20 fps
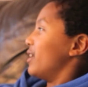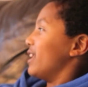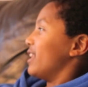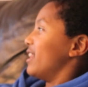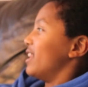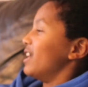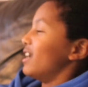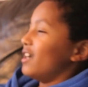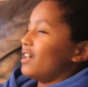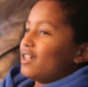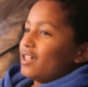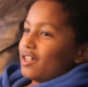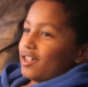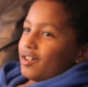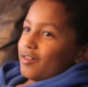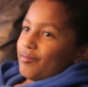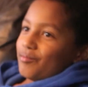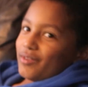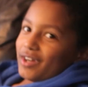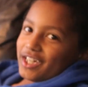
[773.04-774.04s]
when the
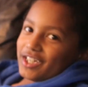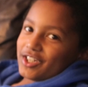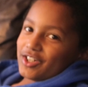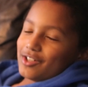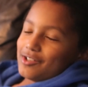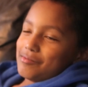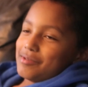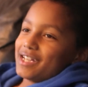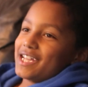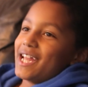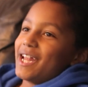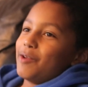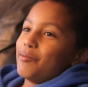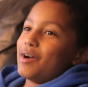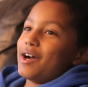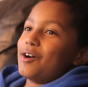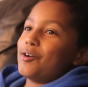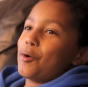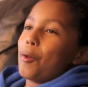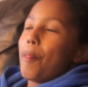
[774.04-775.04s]
brain tumour came
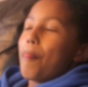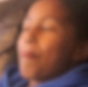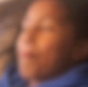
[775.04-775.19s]
out.